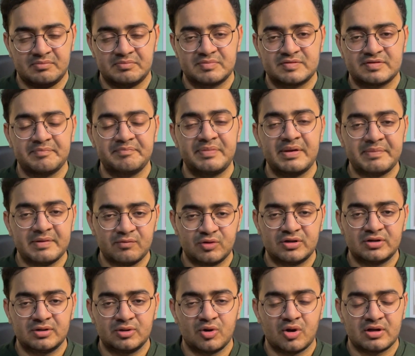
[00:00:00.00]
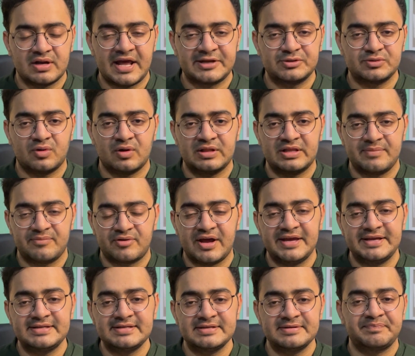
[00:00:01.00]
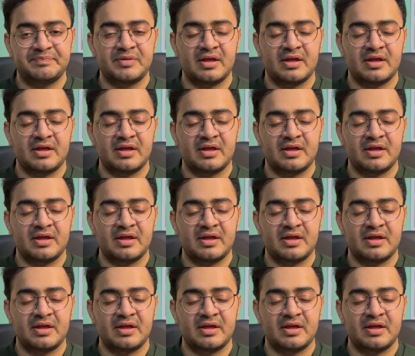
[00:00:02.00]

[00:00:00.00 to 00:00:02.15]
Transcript: some people would like to call them right,